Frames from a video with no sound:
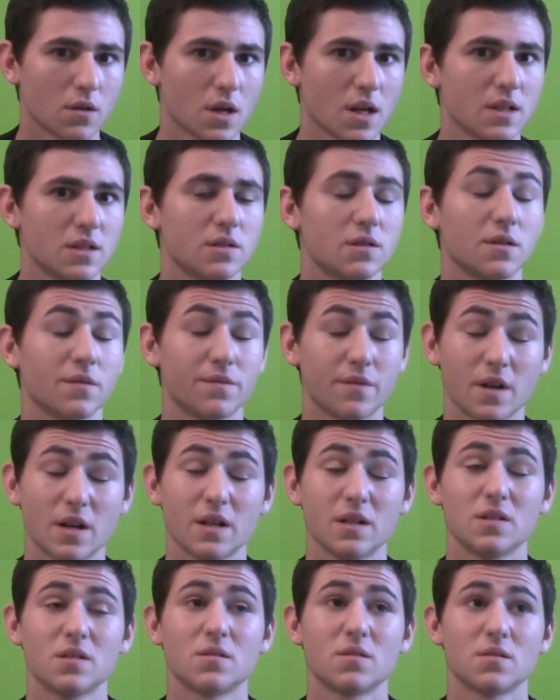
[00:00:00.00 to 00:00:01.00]
it's
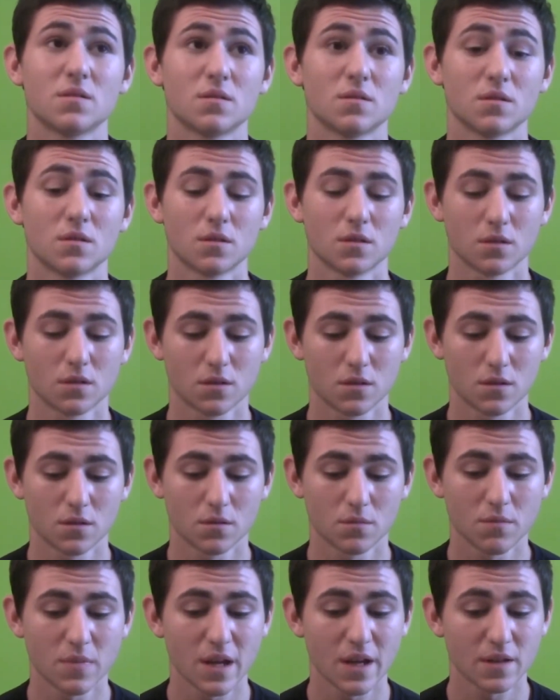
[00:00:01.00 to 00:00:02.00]
defined
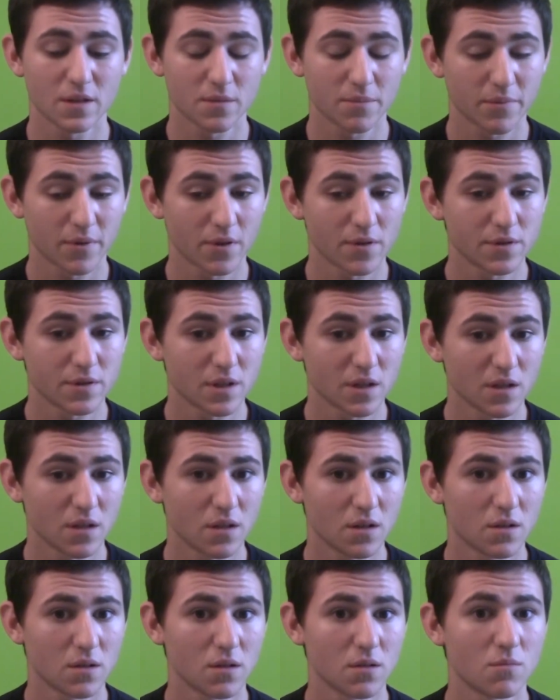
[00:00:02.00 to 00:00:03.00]
me as a
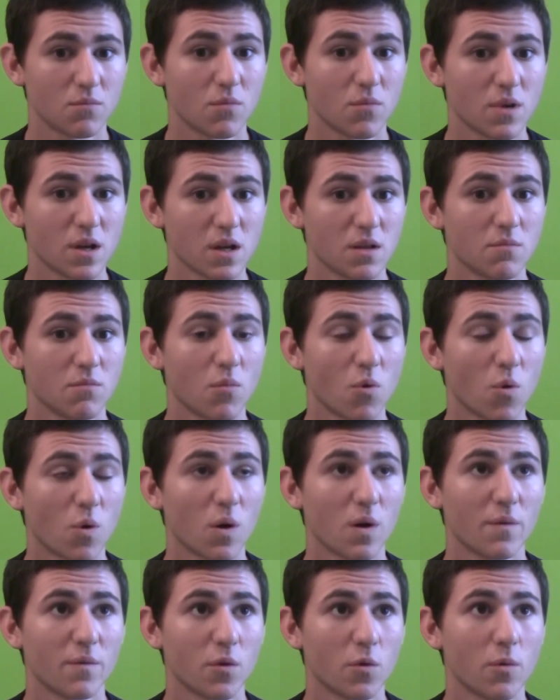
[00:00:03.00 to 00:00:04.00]
person in
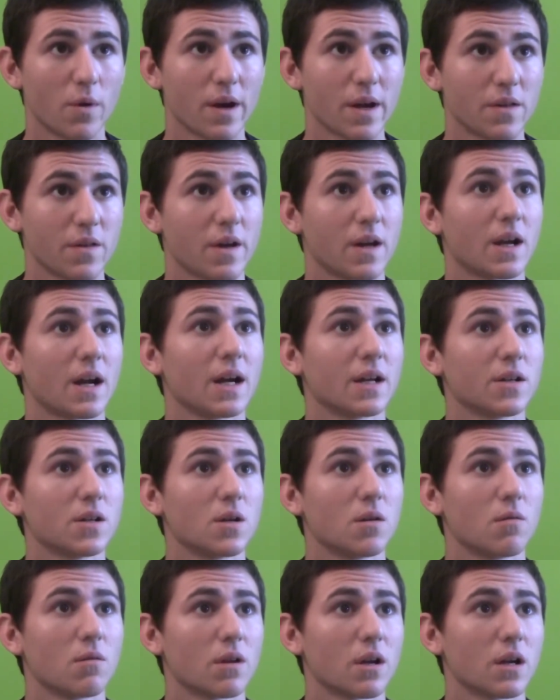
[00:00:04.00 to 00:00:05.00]
more of a way that I
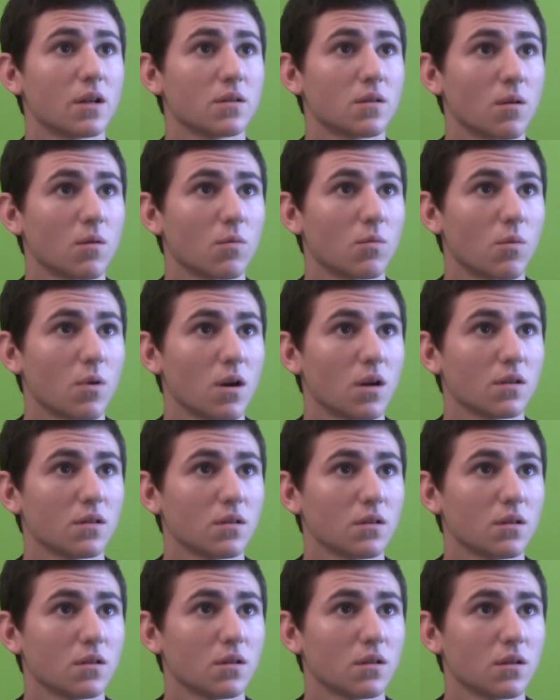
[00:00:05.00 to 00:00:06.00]
know what I don't
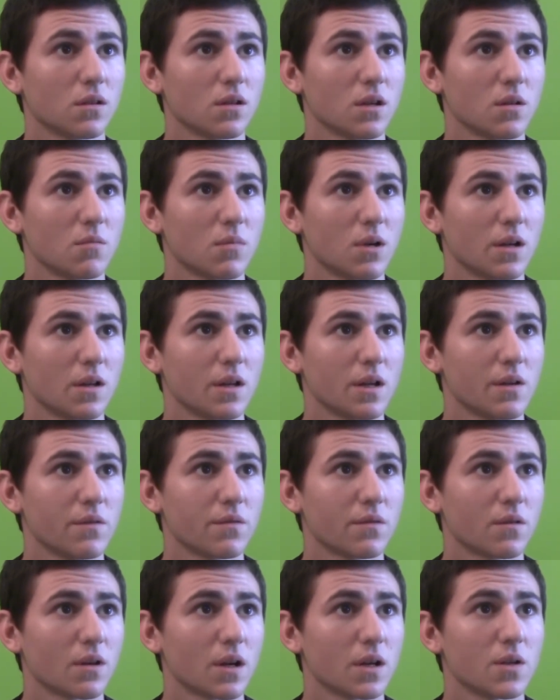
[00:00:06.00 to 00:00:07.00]
want in my life.
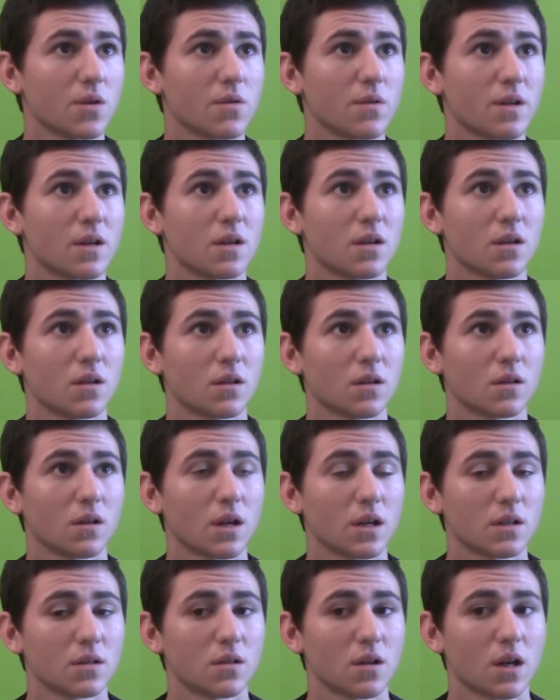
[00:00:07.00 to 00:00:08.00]
I know that
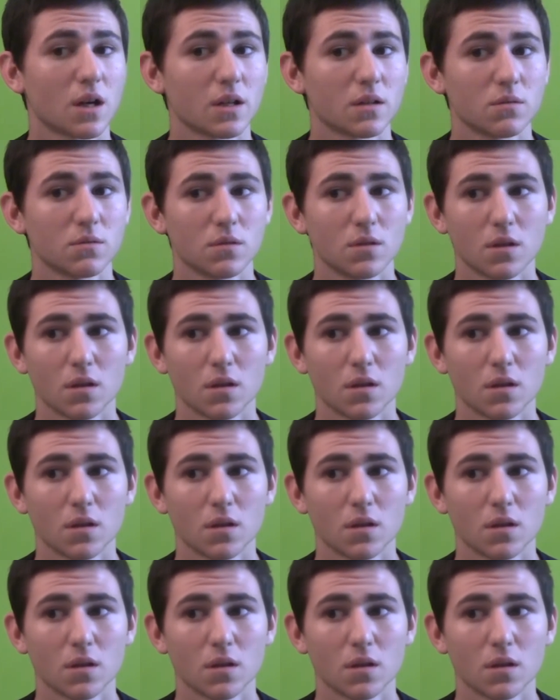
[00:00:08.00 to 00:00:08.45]
I